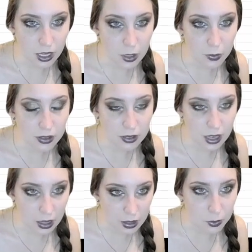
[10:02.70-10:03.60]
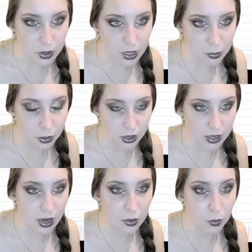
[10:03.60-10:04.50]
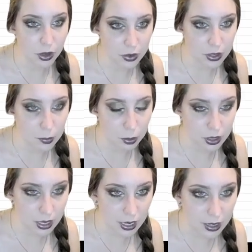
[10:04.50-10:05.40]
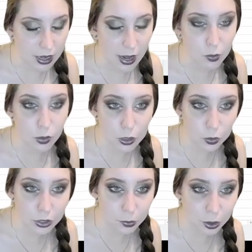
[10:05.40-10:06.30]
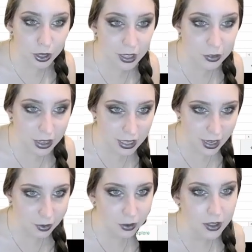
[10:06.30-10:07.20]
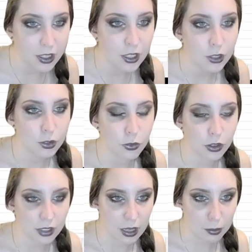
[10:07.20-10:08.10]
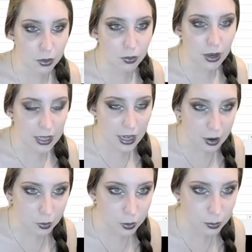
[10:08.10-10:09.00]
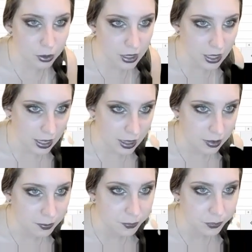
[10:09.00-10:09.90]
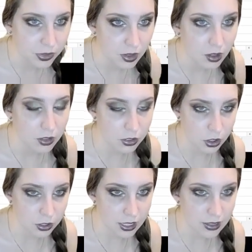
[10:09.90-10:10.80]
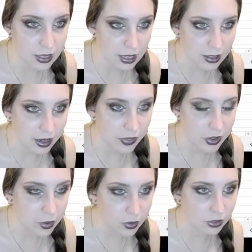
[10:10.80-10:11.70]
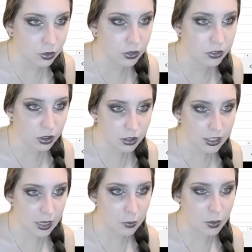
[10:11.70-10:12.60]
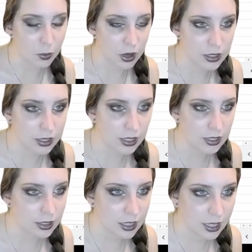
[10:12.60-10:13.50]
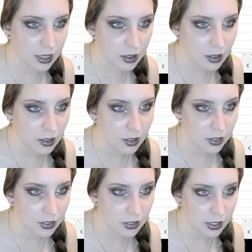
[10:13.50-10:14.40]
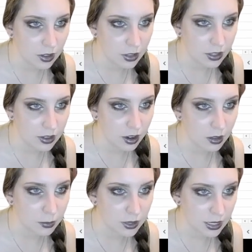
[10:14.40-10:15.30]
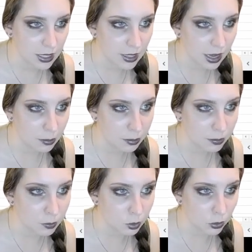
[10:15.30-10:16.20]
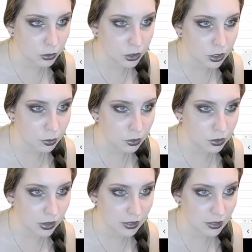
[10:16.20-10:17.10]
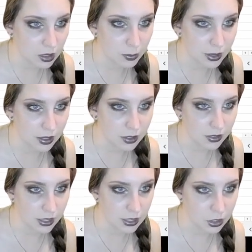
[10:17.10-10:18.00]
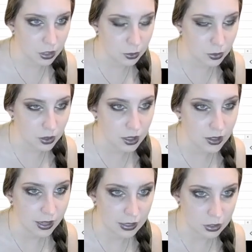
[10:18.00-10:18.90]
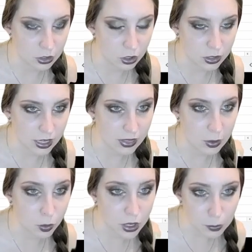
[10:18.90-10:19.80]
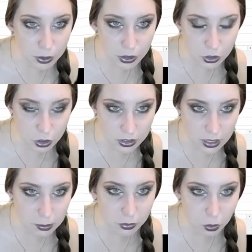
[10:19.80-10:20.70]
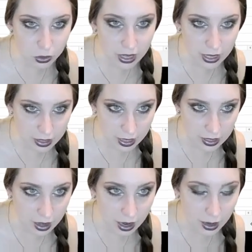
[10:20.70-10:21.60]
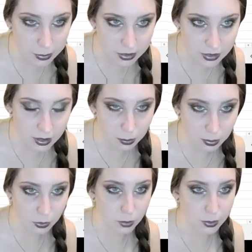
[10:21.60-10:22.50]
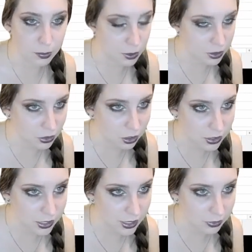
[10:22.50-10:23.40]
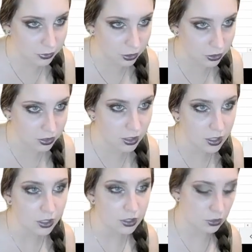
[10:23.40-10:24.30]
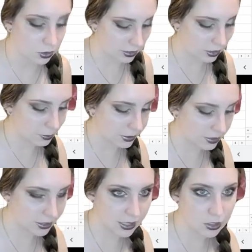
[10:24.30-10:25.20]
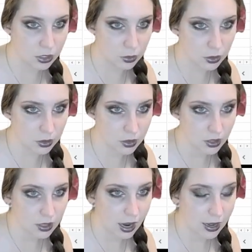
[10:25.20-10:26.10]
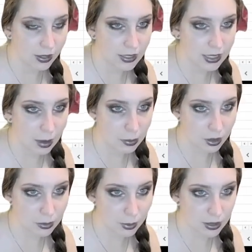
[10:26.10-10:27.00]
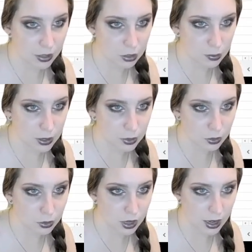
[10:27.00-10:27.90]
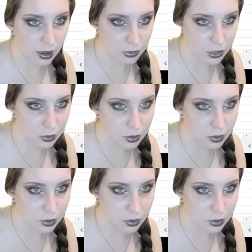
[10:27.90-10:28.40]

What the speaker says: you exactly what you need to put in and where you need to put it in and which one you're putting in right now. So for example, right now we're putting in the start date, the end date, and the unit. So the start date we want is in the cell in column C at row 2. So that's going to be C2. That's the start date. They want you to put the start date before the end date. I messed this up before, but you put the start date in first. So that's going to be C2. I like to capitalize my letters, but you do not have to.